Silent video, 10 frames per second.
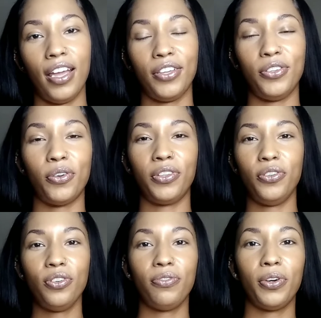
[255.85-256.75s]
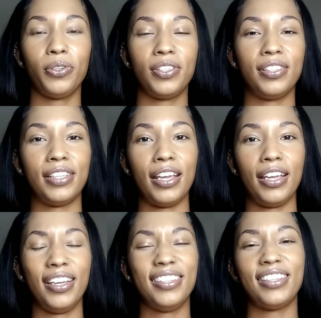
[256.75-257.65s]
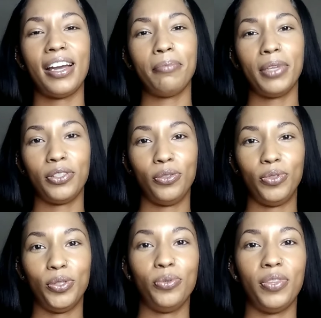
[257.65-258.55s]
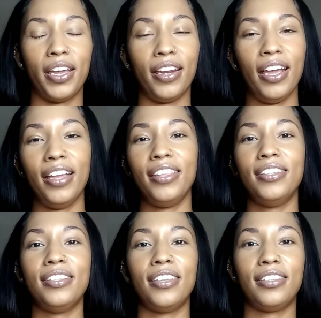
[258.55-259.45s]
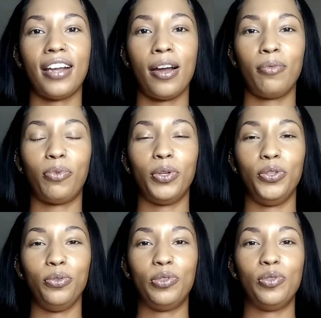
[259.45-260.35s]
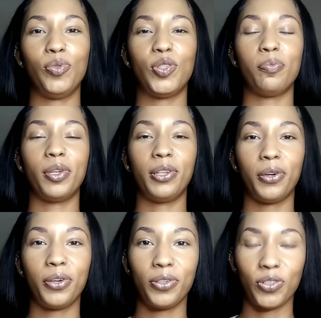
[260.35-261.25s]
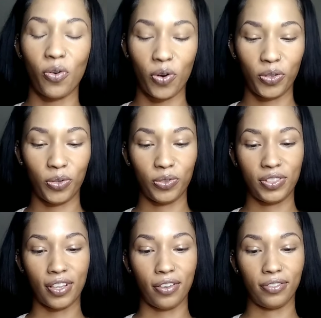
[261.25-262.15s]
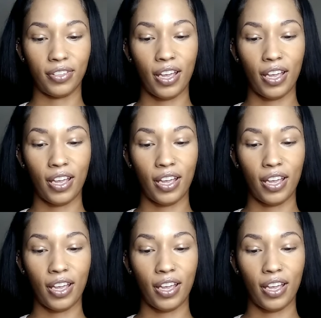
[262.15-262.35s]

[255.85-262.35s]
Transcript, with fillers: You know, the universe is saying it's time that you do that. This is a time for you to splurge on yourself.